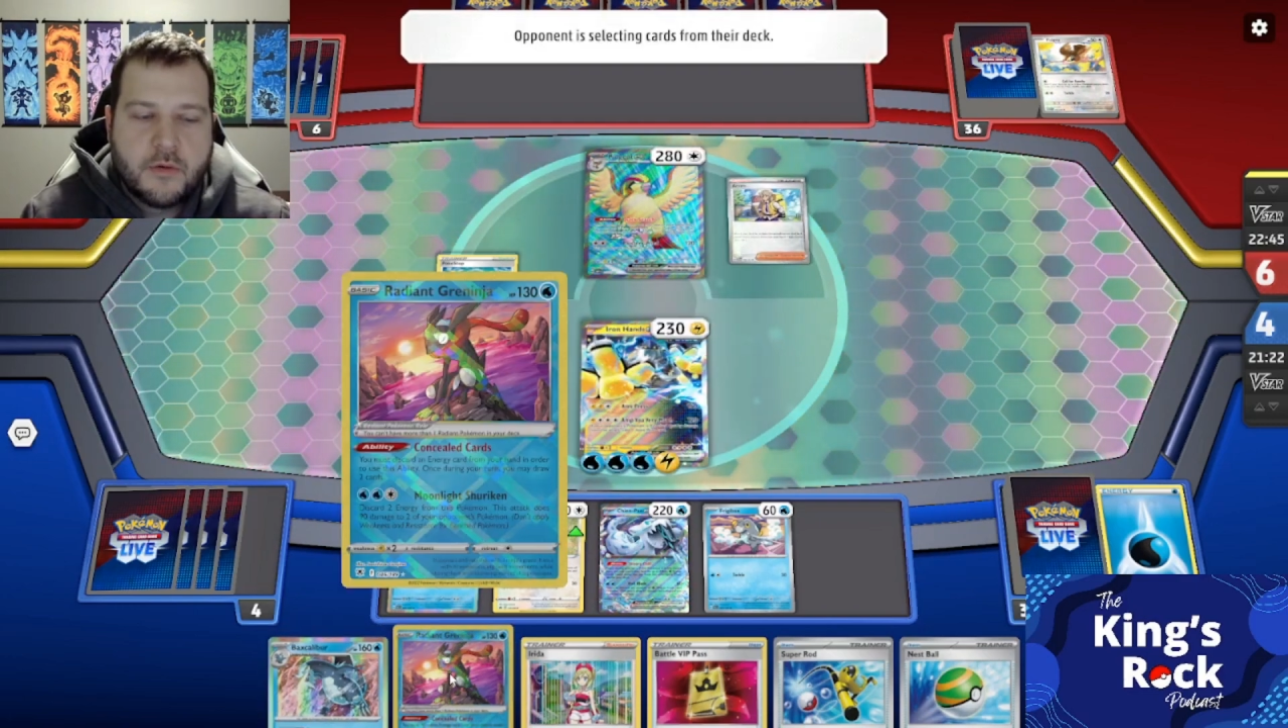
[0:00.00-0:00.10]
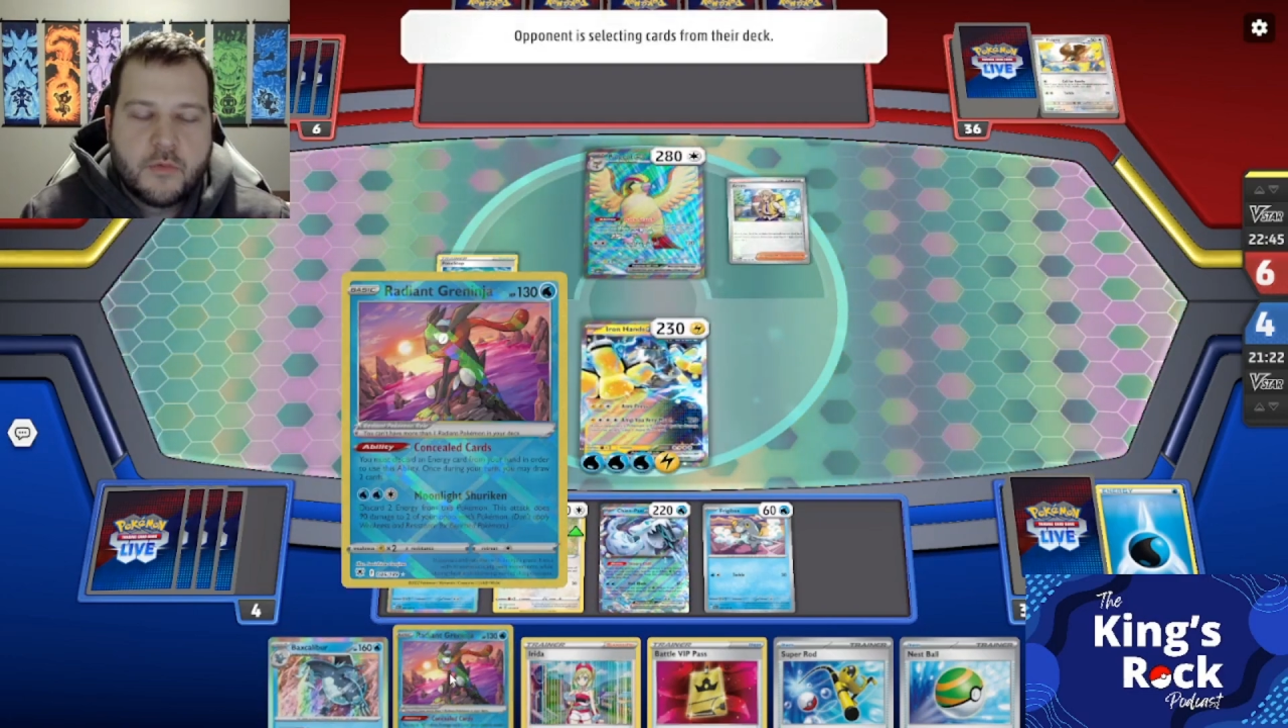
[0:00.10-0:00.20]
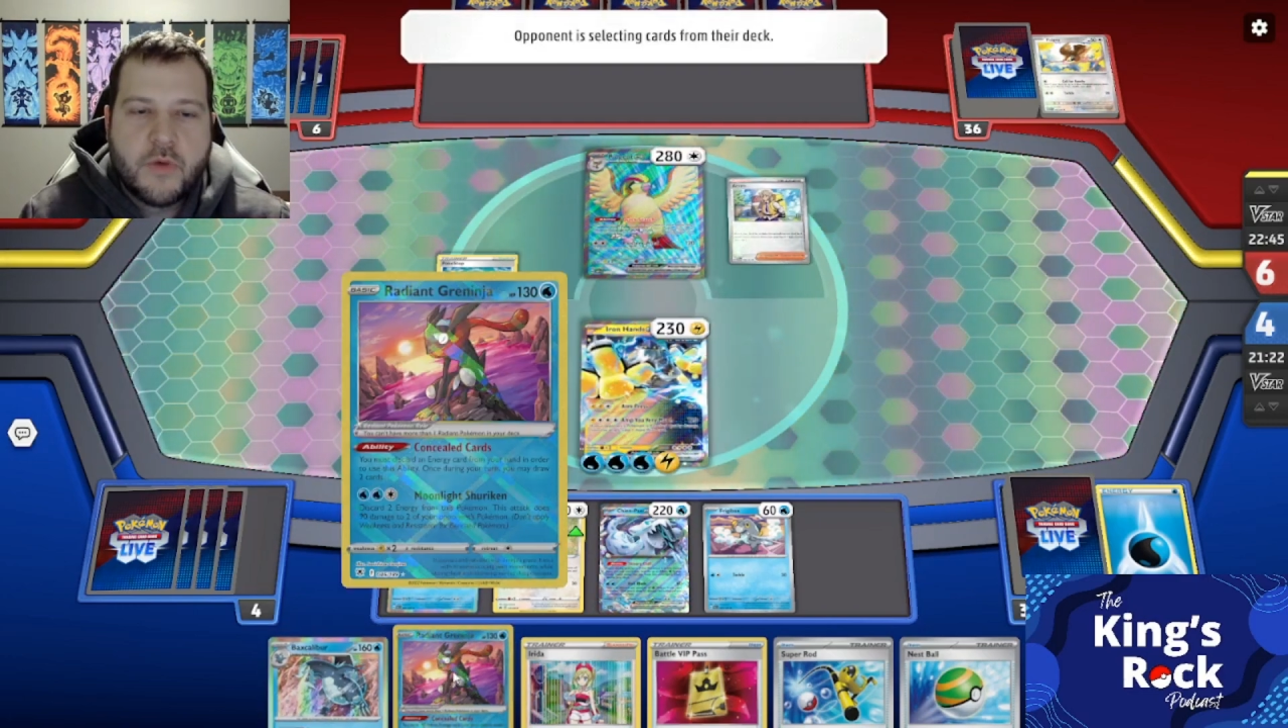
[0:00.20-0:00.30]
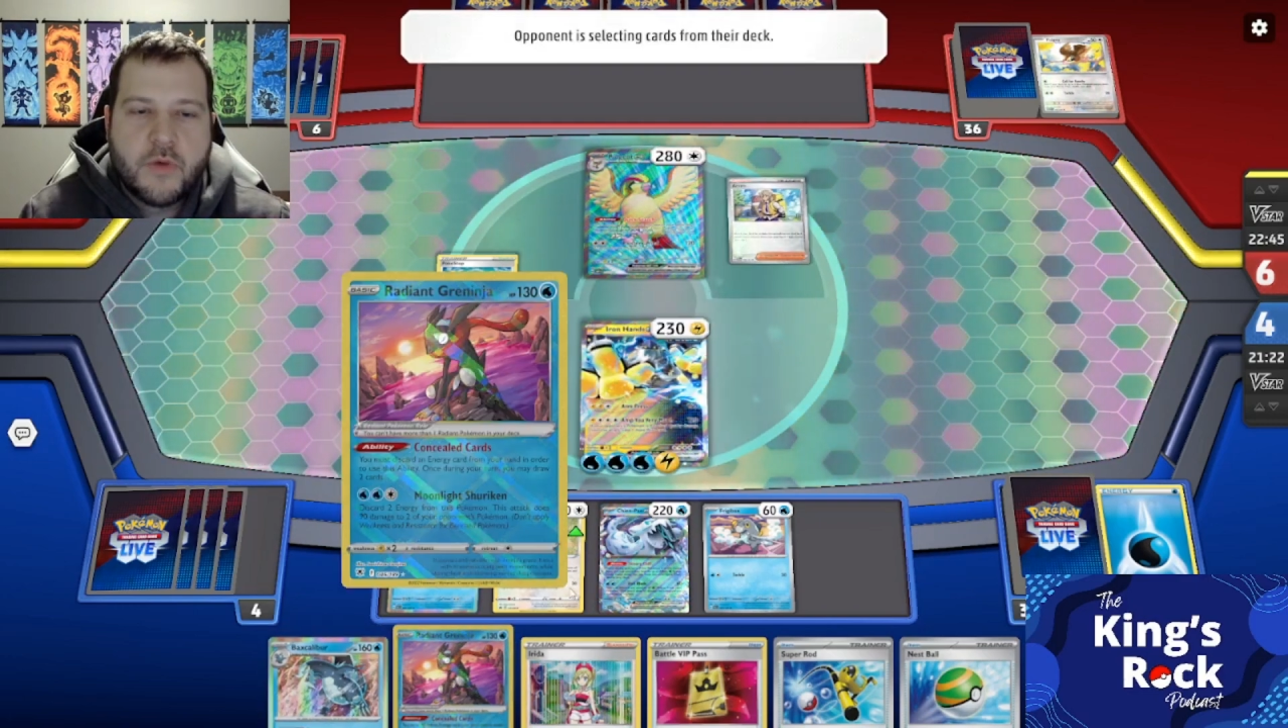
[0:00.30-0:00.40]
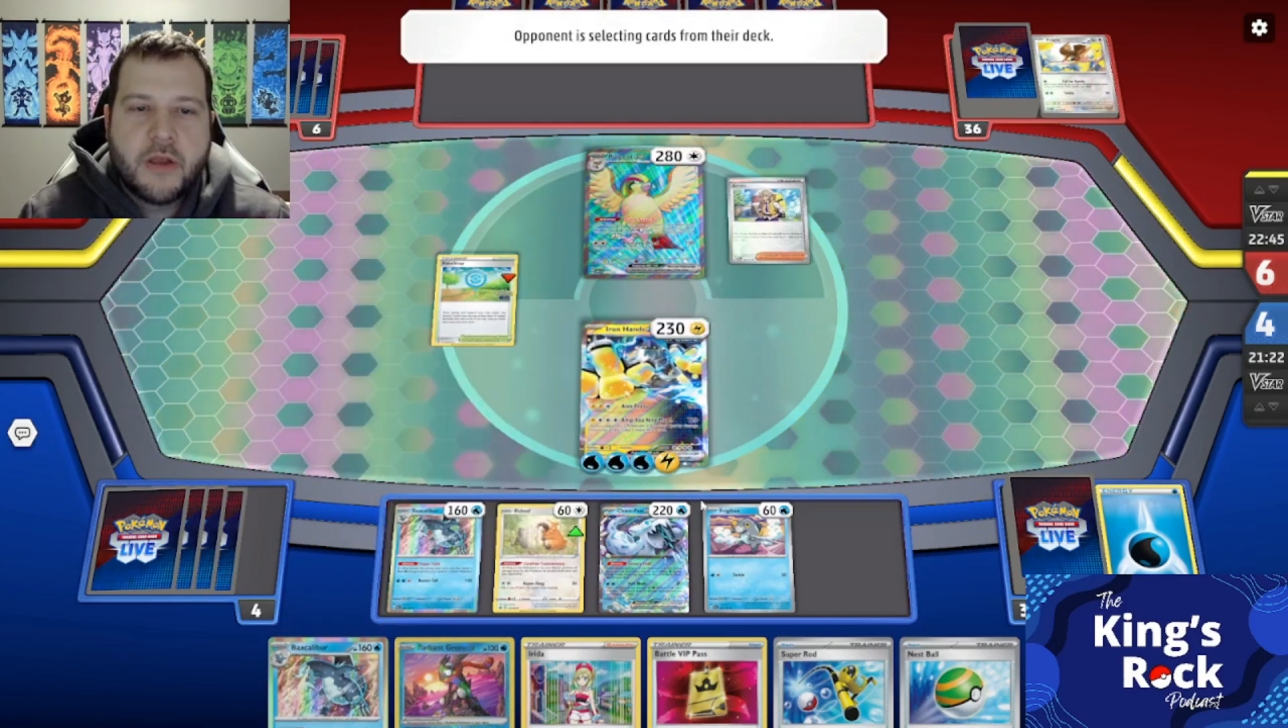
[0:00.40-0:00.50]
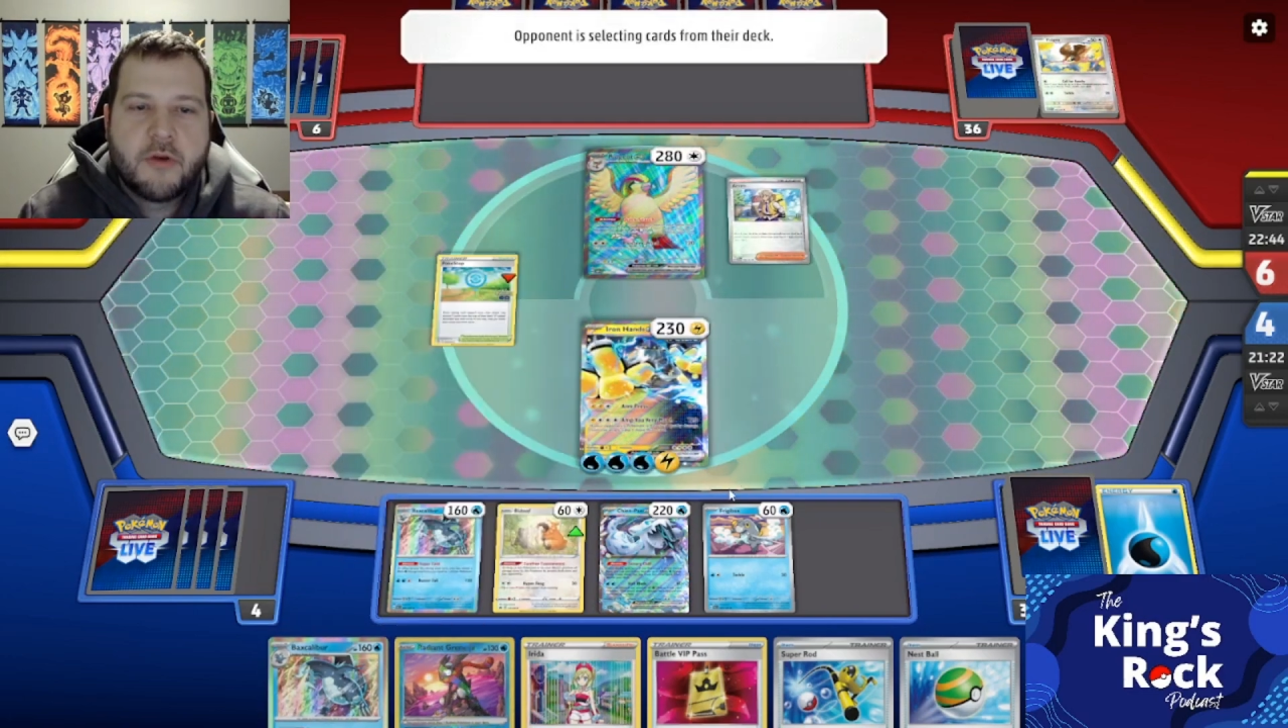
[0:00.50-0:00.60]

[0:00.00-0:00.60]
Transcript: Radiant